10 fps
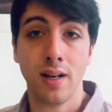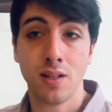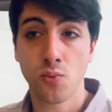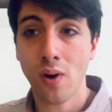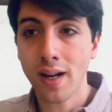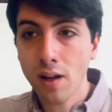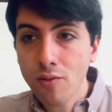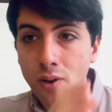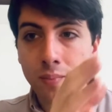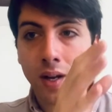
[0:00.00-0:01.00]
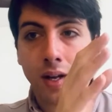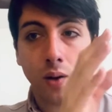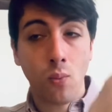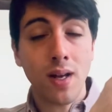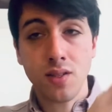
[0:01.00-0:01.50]
is running from
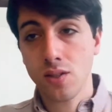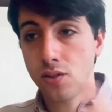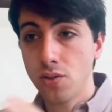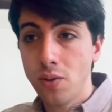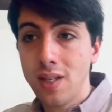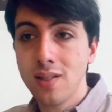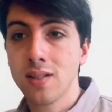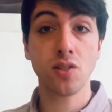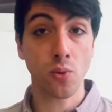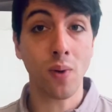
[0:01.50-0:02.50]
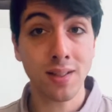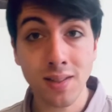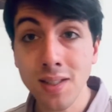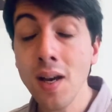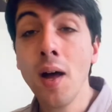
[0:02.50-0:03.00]
west to east,
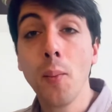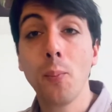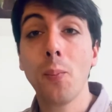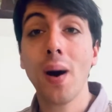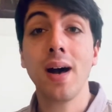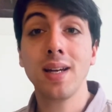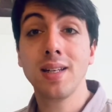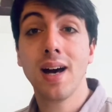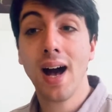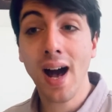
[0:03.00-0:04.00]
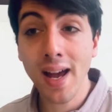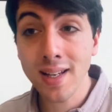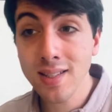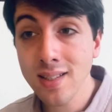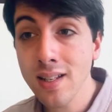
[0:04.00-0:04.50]
surrounded by the
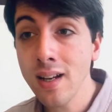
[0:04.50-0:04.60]
highest